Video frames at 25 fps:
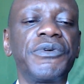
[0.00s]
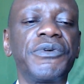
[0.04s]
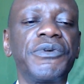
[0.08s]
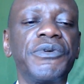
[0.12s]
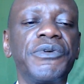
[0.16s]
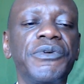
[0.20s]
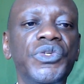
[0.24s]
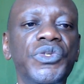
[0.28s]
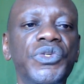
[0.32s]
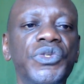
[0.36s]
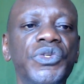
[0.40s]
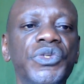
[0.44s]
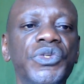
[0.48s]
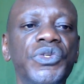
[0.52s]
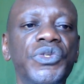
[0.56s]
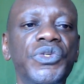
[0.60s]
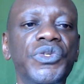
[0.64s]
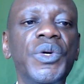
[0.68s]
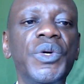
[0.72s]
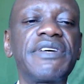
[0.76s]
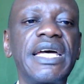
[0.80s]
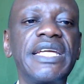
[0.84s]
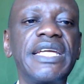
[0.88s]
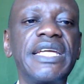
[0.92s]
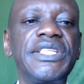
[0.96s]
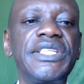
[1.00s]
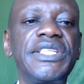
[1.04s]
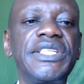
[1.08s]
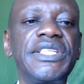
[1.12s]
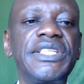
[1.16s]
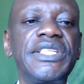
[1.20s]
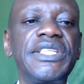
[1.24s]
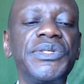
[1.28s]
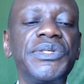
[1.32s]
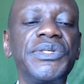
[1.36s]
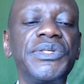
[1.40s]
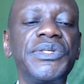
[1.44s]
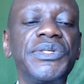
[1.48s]
vegetables. You want a
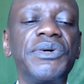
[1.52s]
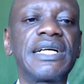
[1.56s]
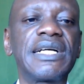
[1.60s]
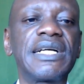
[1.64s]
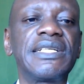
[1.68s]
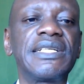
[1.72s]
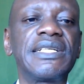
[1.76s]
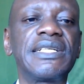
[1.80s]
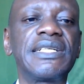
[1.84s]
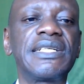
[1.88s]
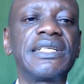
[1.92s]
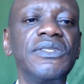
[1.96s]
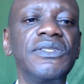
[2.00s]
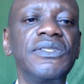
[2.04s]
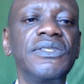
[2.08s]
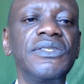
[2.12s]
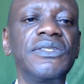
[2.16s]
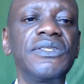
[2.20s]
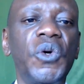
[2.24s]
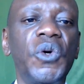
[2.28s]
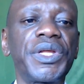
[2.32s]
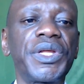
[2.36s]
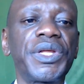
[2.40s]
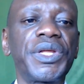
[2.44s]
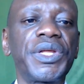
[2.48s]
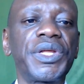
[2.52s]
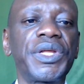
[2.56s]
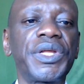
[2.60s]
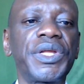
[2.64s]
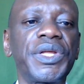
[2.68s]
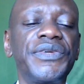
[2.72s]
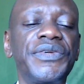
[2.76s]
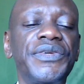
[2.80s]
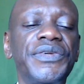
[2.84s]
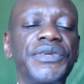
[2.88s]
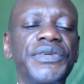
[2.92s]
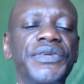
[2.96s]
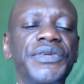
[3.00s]
variety of dark green,
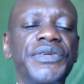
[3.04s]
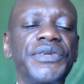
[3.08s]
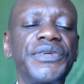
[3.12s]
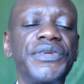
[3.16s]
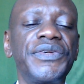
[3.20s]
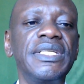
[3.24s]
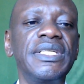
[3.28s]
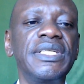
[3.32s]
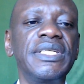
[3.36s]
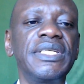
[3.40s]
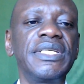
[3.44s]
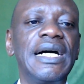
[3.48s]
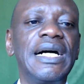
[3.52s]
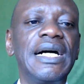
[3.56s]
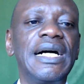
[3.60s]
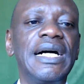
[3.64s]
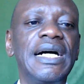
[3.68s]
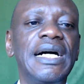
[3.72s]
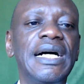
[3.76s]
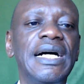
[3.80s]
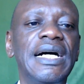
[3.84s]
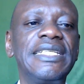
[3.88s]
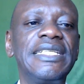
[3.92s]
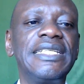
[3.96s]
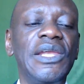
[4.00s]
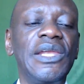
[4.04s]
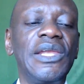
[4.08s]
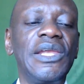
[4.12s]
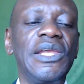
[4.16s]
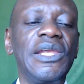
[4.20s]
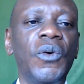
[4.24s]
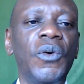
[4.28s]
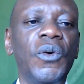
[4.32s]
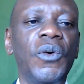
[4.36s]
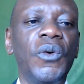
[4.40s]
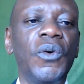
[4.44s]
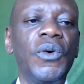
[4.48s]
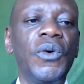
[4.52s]
orange, red, and
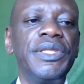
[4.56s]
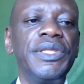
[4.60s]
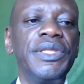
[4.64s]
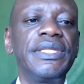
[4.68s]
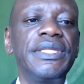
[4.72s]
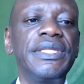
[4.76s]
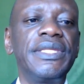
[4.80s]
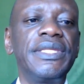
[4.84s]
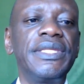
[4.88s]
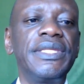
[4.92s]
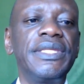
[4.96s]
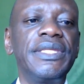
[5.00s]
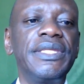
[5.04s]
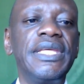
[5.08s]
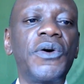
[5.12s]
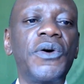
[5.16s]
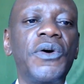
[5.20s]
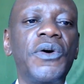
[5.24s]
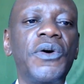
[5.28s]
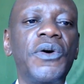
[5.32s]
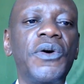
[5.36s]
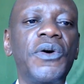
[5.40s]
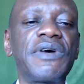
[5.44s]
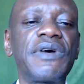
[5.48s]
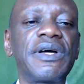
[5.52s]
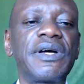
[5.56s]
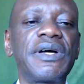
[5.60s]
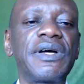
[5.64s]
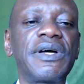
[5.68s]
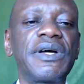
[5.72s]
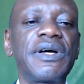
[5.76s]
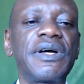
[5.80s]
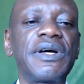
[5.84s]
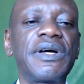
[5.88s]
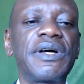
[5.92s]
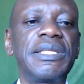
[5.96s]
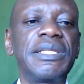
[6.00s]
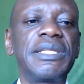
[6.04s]
yellow. They
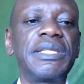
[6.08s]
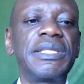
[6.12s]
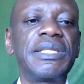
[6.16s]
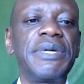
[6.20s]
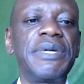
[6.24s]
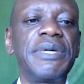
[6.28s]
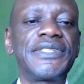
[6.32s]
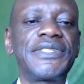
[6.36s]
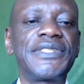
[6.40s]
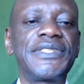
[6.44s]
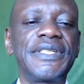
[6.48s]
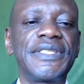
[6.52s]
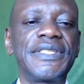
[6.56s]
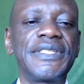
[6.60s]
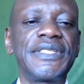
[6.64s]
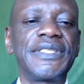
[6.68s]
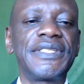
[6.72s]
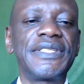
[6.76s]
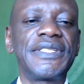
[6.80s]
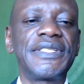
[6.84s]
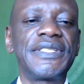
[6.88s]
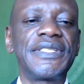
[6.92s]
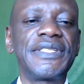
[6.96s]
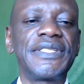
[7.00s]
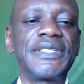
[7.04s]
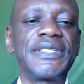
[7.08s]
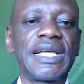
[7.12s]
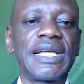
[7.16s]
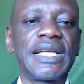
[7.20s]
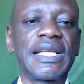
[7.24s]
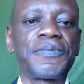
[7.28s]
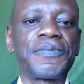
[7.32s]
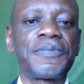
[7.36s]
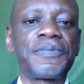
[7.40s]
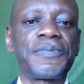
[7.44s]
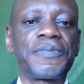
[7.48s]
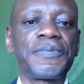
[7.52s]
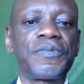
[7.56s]
offer the best
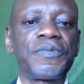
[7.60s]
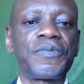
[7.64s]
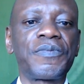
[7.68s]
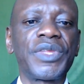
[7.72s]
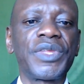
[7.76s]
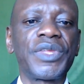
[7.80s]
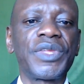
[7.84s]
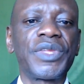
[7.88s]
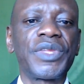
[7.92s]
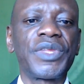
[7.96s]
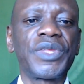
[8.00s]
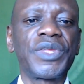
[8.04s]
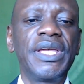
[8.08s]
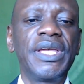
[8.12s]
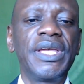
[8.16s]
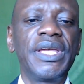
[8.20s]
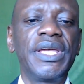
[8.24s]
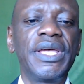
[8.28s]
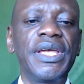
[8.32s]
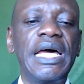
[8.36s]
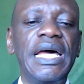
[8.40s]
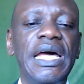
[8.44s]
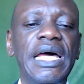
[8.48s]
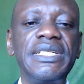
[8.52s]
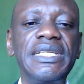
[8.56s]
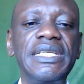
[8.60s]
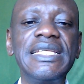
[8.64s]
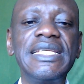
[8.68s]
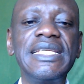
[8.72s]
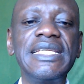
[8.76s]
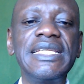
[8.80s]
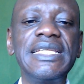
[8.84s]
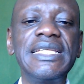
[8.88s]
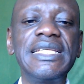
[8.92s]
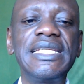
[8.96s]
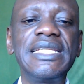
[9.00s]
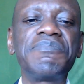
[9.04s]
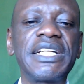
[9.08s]
results. Unfortunately, there
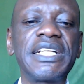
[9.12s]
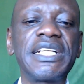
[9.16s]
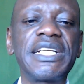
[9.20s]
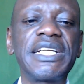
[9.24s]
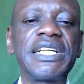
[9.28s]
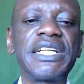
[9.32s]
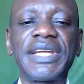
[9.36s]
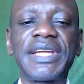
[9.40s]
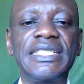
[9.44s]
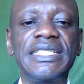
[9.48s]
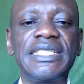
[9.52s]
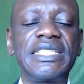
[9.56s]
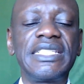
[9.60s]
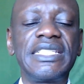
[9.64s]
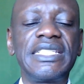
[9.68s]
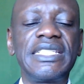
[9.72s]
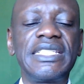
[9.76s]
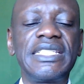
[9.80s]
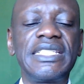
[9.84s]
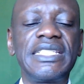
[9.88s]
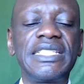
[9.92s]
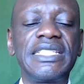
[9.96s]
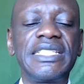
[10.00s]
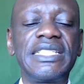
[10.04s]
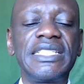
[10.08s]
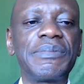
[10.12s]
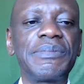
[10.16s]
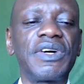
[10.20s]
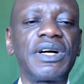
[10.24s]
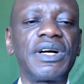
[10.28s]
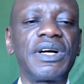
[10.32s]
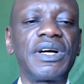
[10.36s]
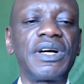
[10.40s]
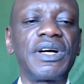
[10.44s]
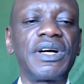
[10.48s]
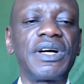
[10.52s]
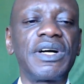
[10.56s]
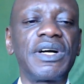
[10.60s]
isn't much variety in
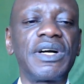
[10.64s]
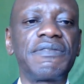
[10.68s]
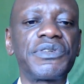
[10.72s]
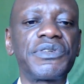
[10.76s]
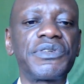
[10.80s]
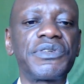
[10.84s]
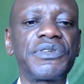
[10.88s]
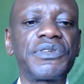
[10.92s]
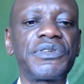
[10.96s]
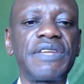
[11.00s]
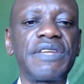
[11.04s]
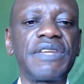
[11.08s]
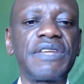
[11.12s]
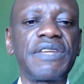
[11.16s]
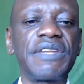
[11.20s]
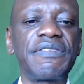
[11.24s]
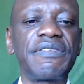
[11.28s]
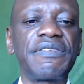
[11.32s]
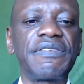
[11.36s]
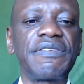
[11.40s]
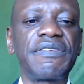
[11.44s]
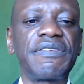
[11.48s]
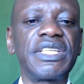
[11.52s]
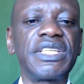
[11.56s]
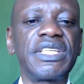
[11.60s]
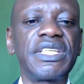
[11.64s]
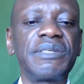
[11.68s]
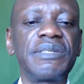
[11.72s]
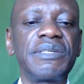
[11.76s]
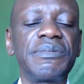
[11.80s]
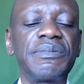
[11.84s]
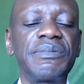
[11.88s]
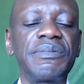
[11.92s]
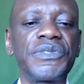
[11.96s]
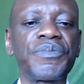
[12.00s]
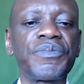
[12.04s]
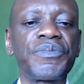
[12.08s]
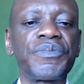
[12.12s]
terms of fruits and
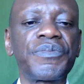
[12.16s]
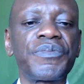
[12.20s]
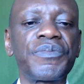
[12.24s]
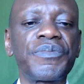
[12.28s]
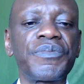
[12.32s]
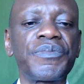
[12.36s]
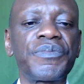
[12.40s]
vegetables.